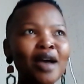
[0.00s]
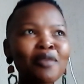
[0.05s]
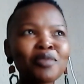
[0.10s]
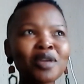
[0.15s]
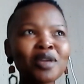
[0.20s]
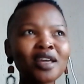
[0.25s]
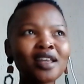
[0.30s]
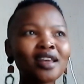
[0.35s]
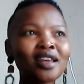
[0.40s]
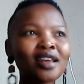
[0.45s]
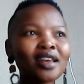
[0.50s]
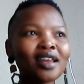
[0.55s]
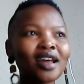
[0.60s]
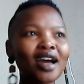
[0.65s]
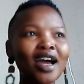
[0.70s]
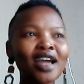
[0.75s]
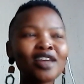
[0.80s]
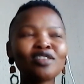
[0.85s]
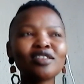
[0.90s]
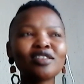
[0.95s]
I mean,
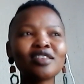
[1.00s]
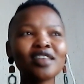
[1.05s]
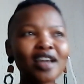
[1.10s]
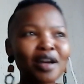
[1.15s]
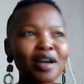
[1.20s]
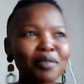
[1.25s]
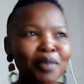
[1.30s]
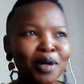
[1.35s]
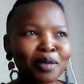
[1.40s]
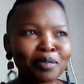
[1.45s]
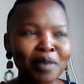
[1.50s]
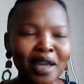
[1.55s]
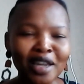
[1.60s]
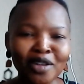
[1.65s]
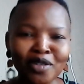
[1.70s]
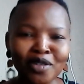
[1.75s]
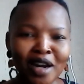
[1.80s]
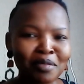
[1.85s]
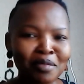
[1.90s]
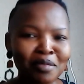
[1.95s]
I think about my
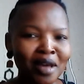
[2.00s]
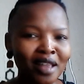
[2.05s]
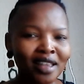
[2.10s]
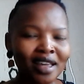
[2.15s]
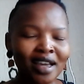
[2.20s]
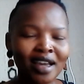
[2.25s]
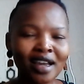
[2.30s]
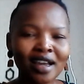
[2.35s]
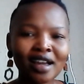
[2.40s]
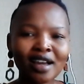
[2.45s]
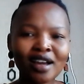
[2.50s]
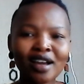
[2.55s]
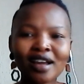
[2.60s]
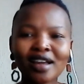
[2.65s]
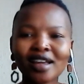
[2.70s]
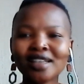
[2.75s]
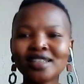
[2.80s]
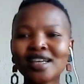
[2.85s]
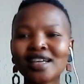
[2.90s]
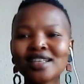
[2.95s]
grandmother.
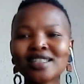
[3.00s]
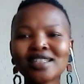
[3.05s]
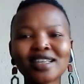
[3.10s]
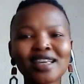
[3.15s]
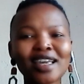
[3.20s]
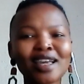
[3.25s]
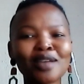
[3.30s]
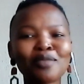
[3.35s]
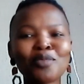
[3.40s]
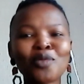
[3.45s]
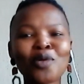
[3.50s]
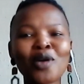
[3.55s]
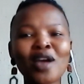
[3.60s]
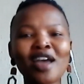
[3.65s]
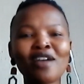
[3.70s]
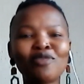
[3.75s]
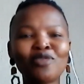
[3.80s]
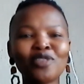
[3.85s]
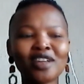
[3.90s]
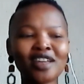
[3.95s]
It doesn't get more
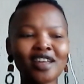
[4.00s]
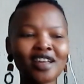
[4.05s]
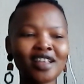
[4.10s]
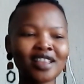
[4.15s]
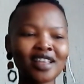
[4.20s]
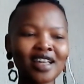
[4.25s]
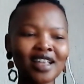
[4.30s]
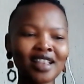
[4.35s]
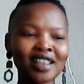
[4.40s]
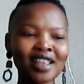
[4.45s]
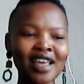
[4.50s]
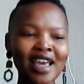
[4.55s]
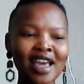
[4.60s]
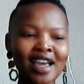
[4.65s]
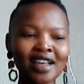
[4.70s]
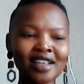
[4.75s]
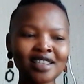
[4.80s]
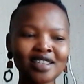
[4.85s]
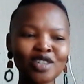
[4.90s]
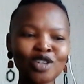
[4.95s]
African than
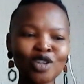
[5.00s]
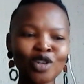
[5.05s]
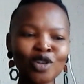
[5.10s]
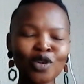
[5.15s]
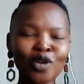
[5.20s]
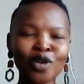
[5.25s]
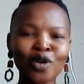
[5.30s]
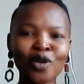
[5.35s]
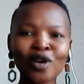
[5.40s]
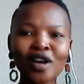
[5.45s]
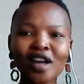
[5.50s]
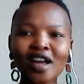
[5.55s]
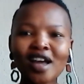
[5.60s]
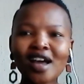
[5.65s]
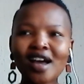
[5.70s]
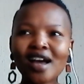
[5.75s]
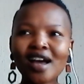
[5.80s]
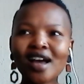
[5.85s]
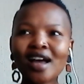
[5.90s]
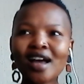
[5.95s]
that, you know.
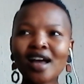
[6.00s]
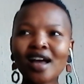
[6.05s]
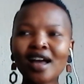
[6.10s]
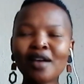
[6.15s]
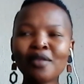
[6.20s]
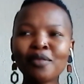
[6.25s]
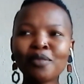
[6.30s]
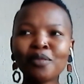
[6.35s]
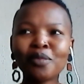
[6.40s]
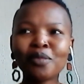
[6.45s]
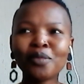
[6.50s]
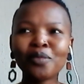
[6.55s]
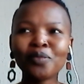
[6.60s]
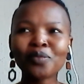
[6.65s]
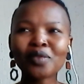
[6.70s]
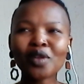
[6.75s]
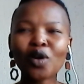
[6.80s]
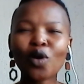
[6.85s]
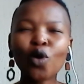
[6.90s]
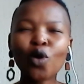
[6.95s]

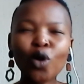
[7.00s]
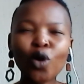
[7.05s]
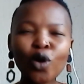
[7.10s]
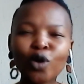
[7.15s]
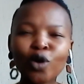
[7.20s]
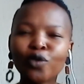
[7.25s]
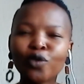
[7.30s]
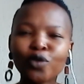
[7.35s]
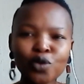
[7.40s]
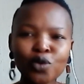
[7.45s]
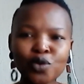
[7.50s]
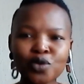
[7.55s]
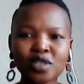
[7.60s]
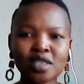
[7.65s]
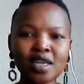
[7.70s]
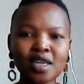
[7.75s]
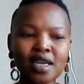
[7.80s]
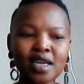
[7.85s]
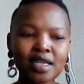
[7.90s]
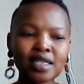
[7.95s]
All of those
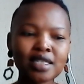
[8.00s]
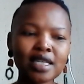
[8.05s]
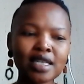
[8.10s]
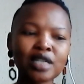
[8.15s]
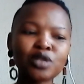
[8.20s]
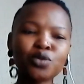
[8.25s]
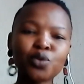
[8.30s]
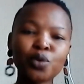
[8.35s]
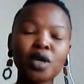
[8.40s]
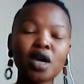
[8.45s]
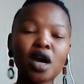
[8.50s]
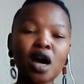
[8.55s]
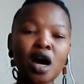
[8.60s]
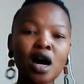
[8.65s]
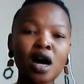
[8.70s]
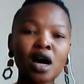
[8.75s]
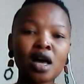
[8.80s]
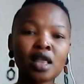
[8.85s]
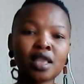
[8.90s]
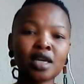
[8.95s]
things that we
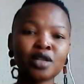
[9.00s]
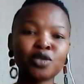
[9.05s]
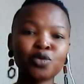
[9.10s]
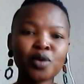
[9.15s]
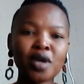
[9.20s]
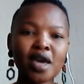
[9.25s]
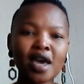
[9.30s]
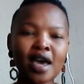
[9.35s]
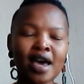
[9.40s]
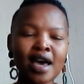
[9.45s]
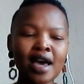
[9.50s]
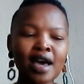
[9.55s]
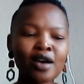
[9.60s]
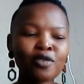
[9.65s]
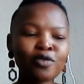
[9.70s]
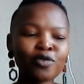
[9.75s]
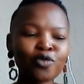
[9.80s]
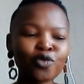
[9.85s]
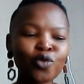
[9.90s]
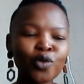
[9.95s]
are, that we
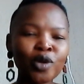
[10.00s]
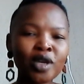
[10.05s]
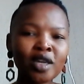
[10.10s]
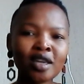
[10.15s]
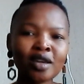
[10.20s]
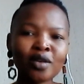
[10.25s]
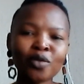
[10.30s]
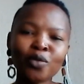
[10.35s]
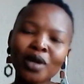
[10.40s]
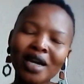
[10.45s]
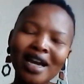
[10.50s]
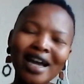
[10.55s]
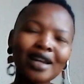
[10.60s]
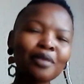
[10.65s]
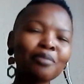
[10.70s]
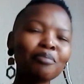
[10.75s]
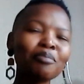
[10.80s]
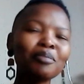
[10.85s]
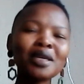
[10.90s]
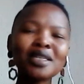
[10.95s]
have, we kind
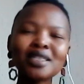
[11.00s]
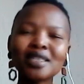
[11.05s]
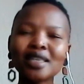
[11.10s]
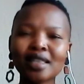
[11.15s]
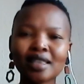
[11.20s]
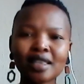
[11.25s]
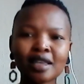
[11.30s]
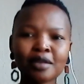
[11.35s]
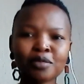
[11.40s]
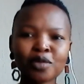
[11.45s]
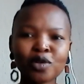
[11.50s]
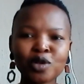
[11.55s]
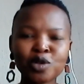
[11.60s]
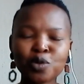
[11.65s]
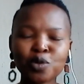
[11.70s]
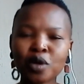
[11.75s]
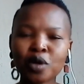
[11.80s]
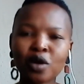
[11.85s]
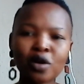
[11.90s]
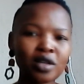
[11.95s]
of missing them
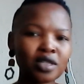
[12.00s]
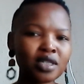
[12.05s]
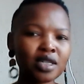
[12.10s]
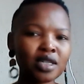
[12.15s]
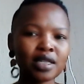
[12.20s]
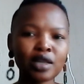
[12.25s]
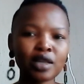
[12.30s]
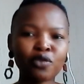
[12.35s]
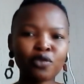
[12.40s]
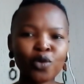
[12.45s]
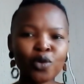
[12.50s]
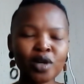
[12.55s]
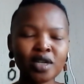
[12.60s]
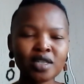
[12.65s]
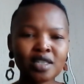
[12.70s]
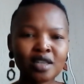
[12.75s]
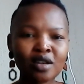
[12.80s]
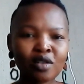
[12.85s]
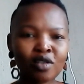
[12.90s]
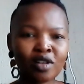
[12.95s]
because we're constantly
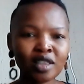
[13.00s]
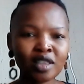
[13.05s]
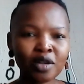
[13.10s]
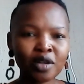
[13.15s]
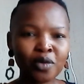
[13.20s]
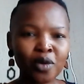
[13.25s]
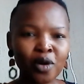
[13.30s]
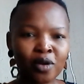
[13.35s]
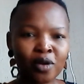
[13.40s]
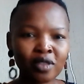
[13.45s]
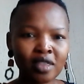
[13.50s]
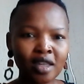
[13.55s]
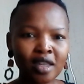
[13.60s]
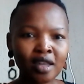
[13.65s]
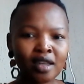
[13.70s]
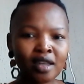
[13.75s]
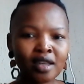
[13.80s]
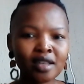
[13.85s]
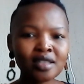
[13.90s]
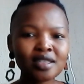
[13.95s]
focusing on the wrong
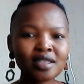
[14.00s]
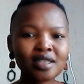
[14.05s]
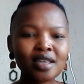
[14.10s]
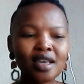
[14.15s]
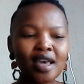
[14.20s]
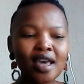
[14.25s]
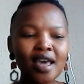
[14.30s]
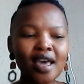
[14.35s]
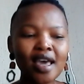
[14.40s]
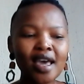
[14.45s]
things.